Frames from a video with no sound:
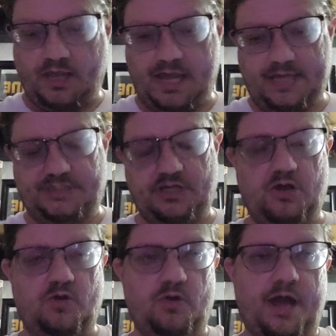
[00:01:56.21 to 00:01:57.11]
Okay,
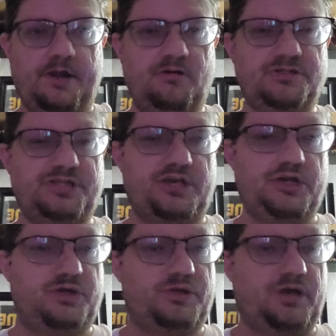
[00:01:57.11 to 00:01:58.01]
so I know it was a
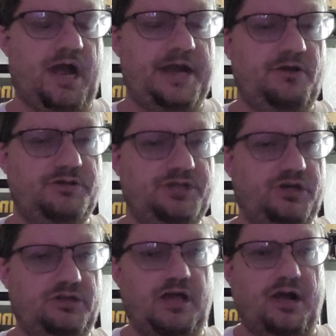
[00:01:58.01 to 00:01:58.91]
good I know it was a
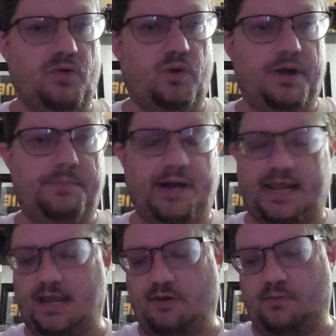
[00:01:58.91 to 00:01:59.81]
good luck one, but I
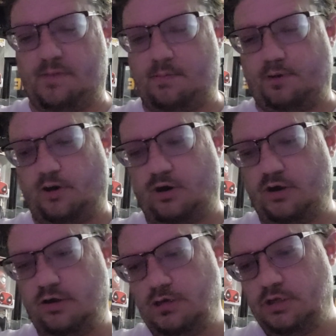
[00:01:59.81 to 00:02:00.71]
can't
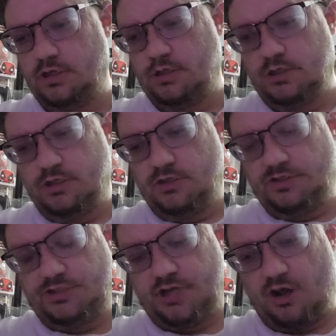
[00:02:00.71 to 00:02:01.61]
remember.
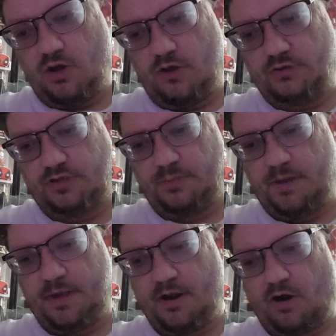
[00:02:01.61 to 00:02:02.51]
So it was
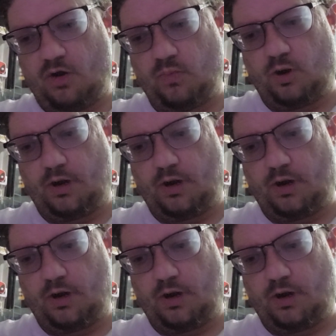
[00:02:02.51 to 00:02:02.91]
commitment, hard